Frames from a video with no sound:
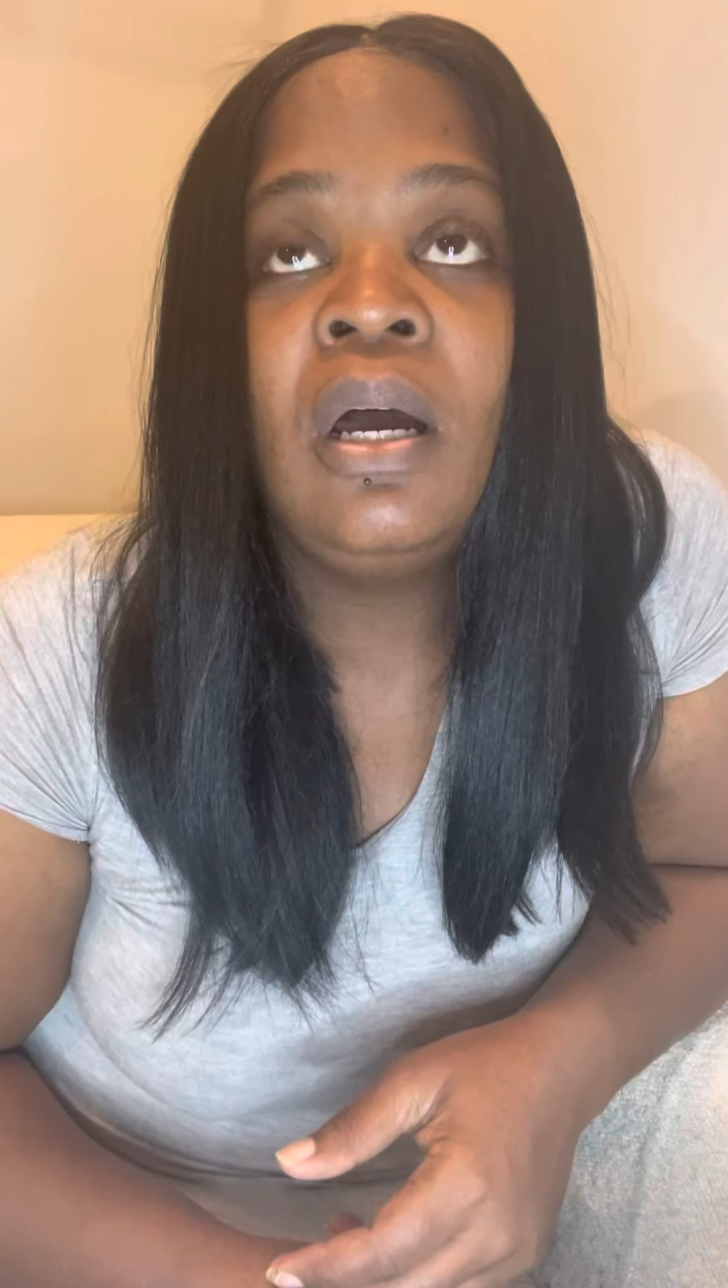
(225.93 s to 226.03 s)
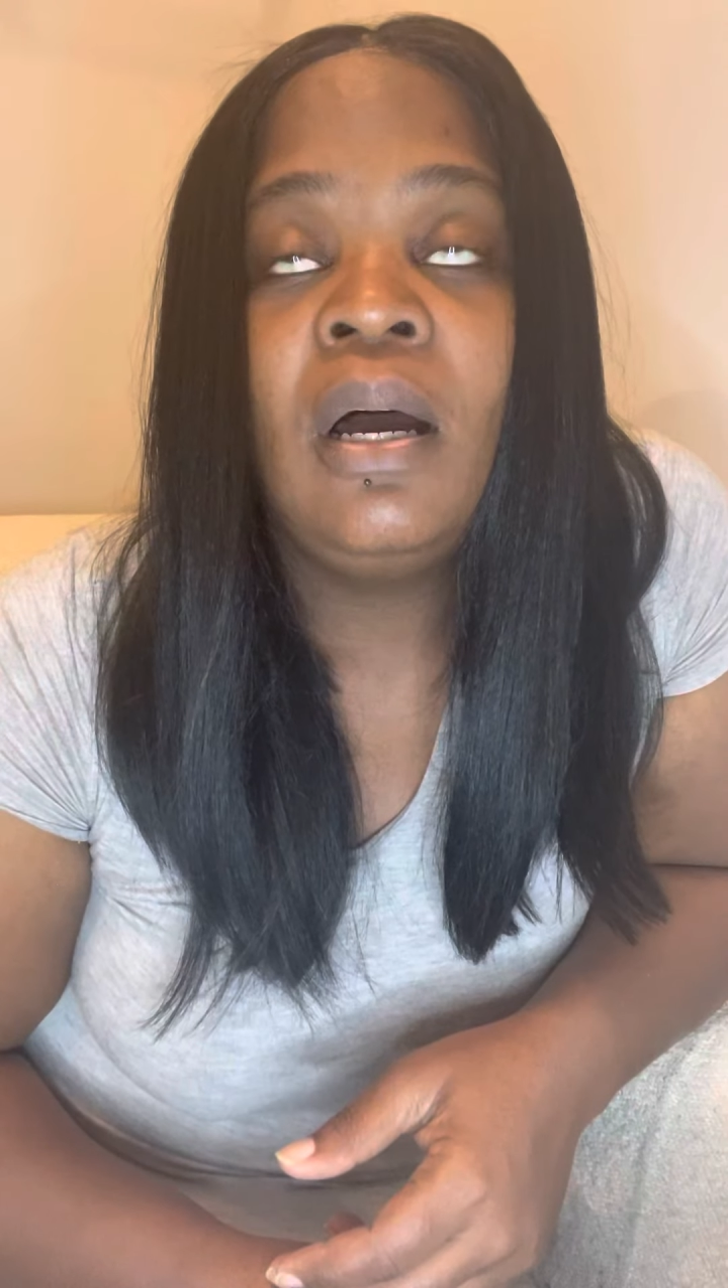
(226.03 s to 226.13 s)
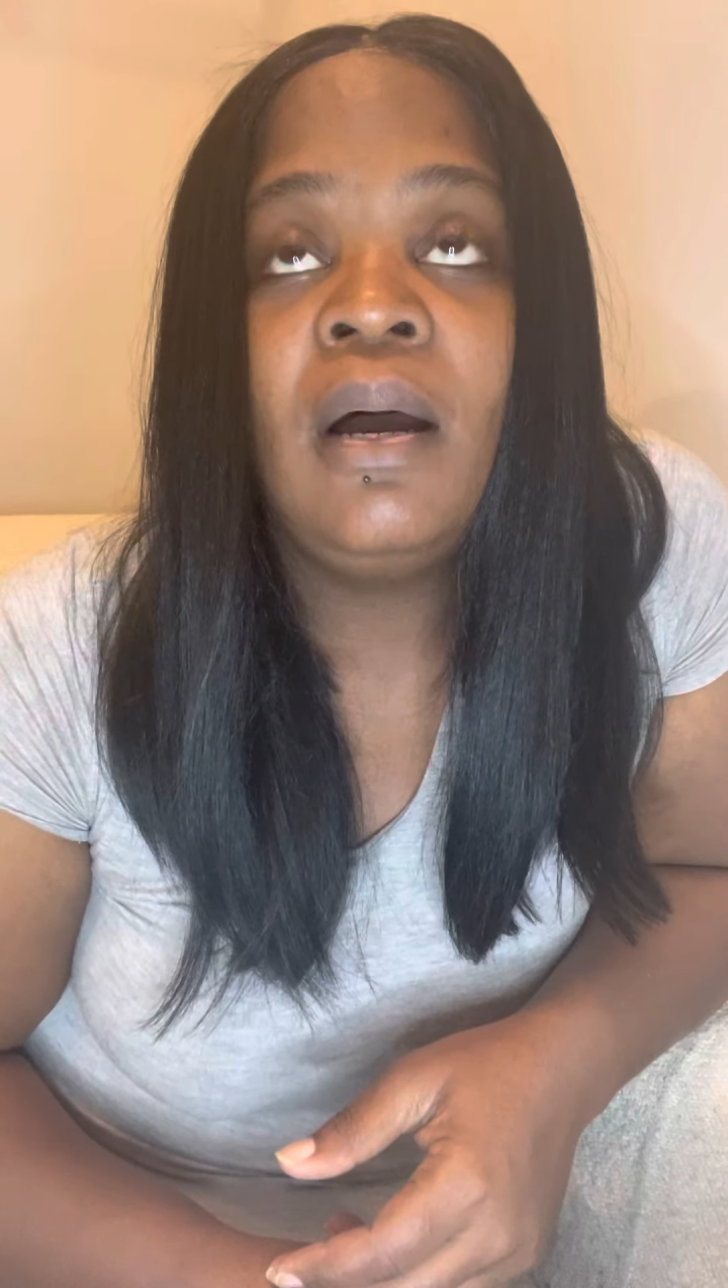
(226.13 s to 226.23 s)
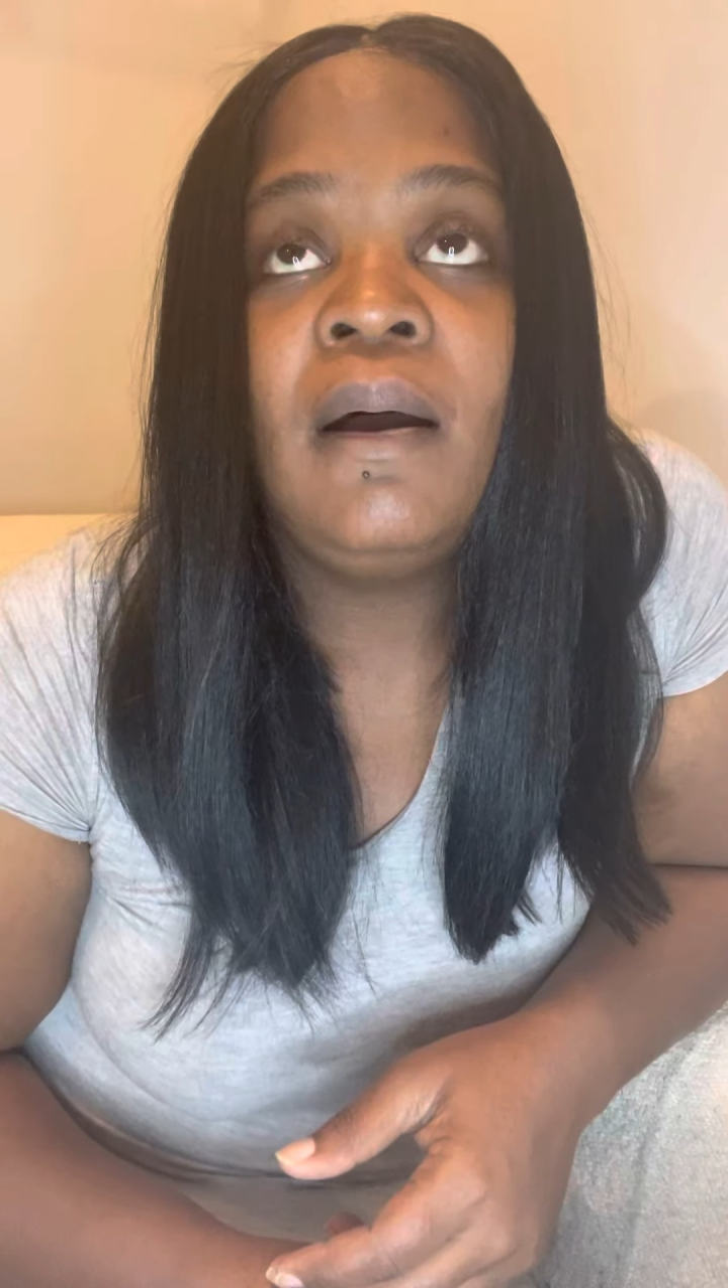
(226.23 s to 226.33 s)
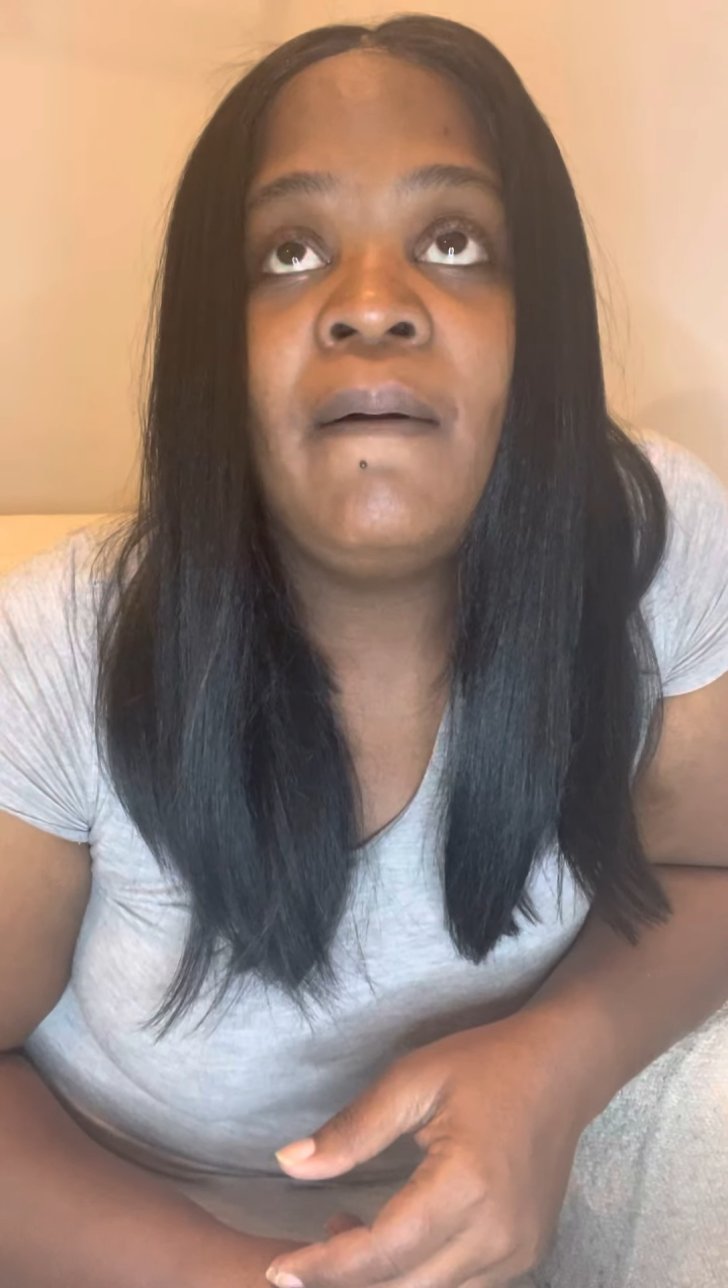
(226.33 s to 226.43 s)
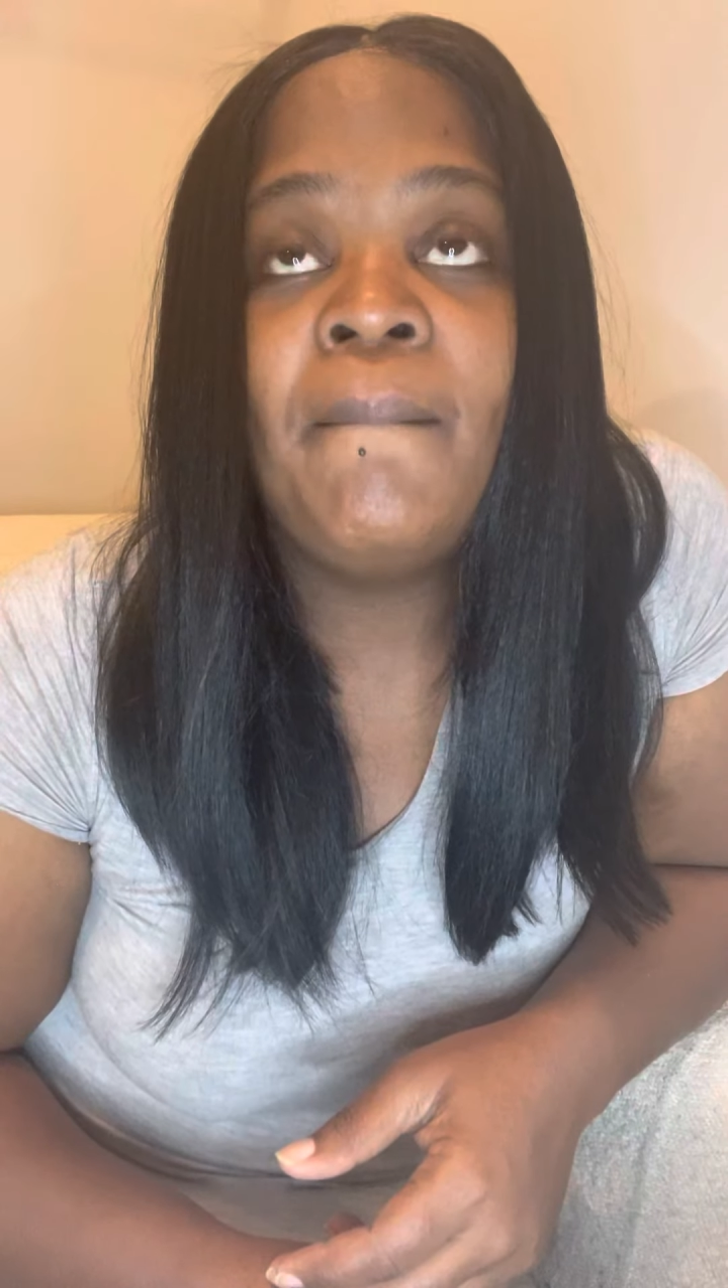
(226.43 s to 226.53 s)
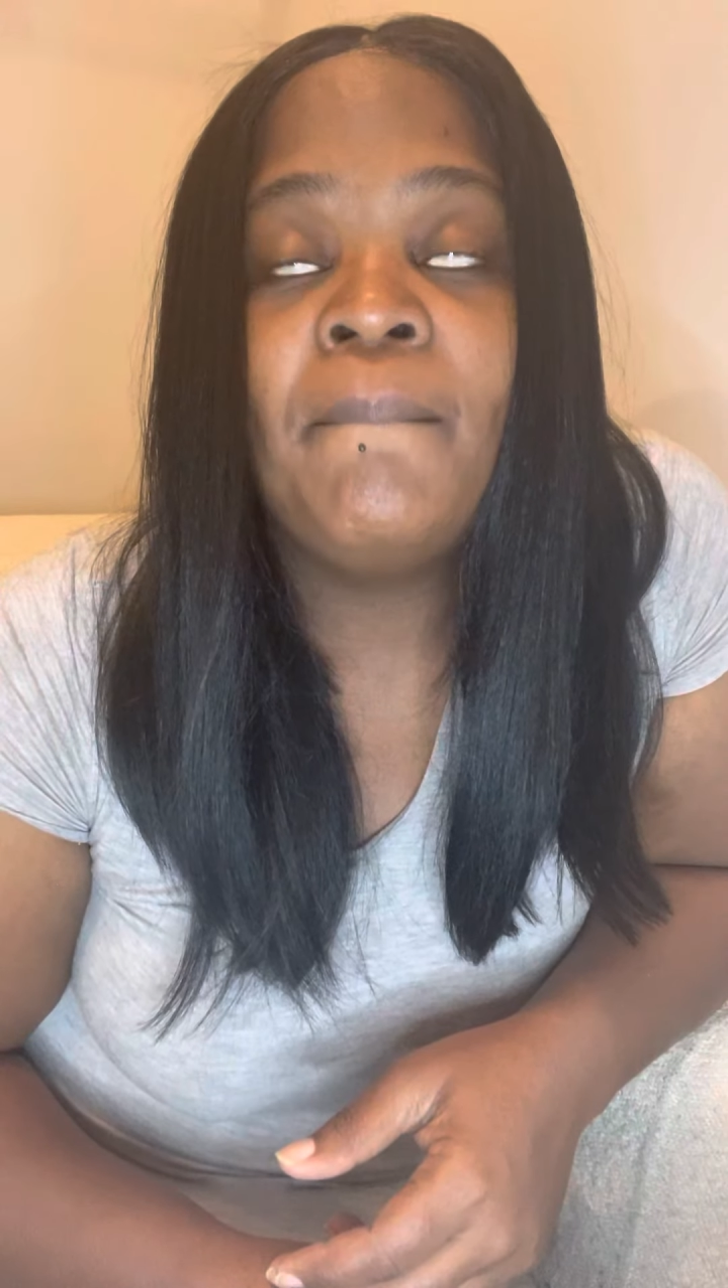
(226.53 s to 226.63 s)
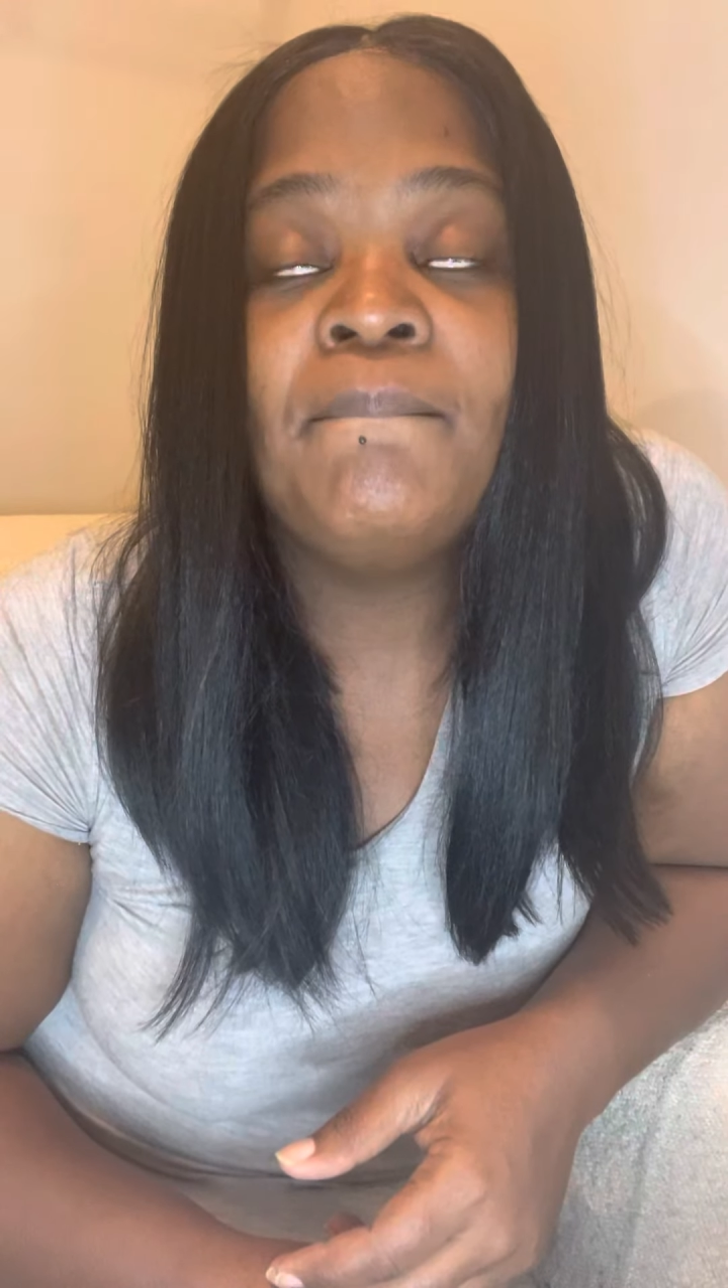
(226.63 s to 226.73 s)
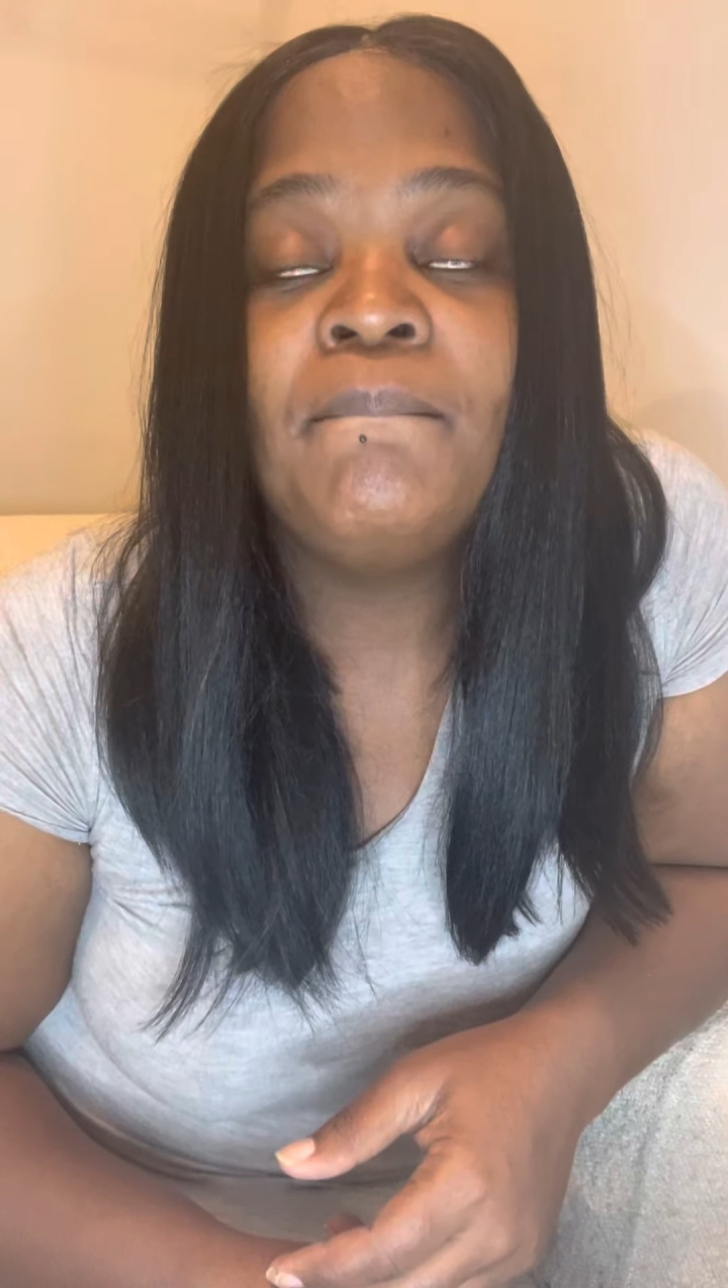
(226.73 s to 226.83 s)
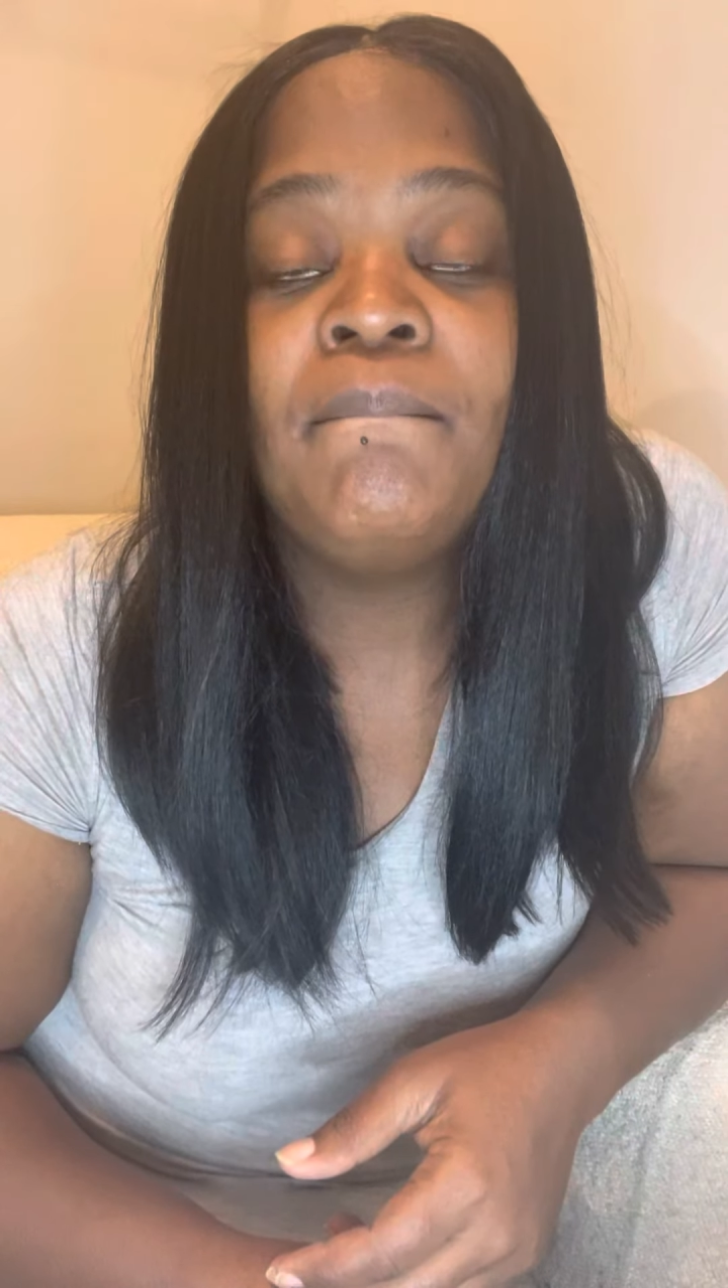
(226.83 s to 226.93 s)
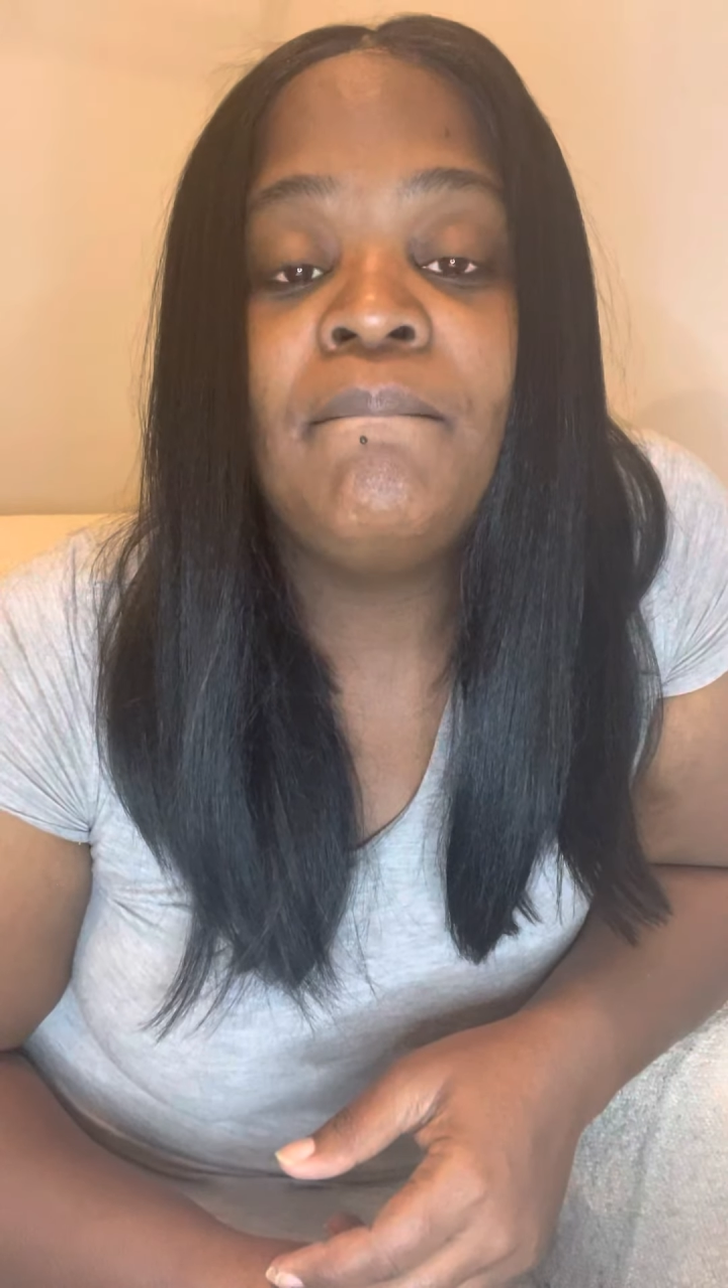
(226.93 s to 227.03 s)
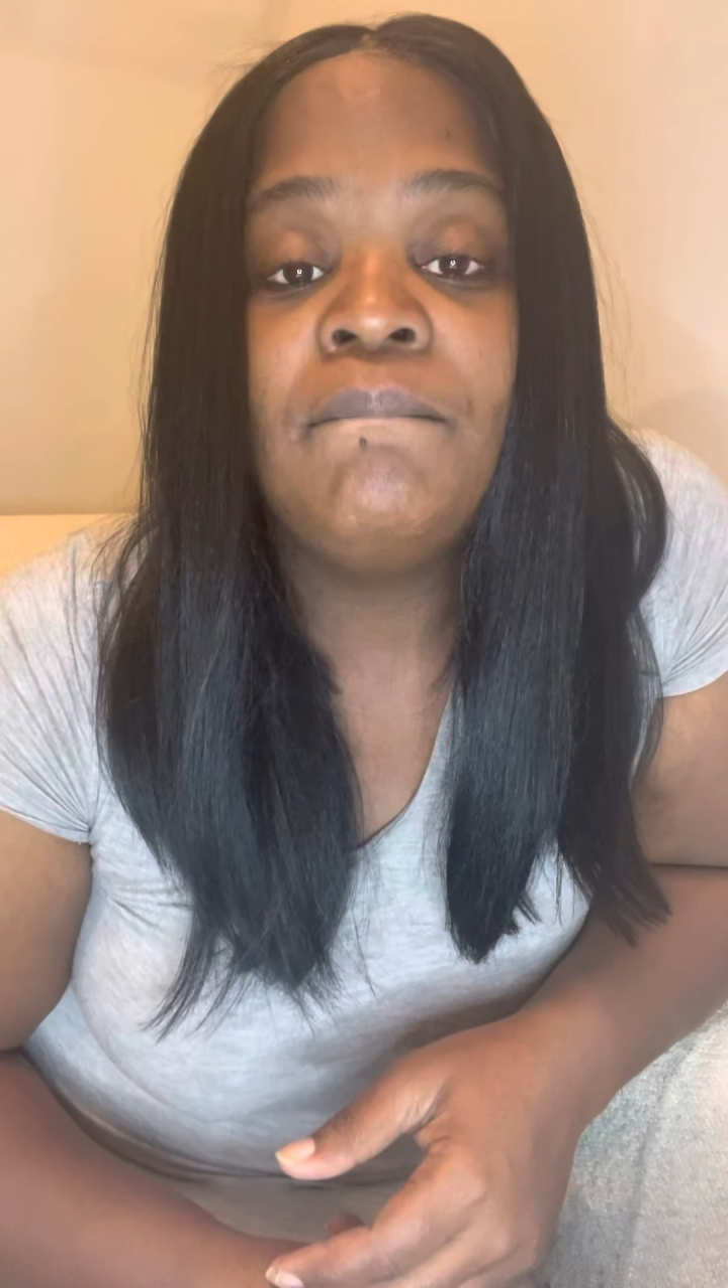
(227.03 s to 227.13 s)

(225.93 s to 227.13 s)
um,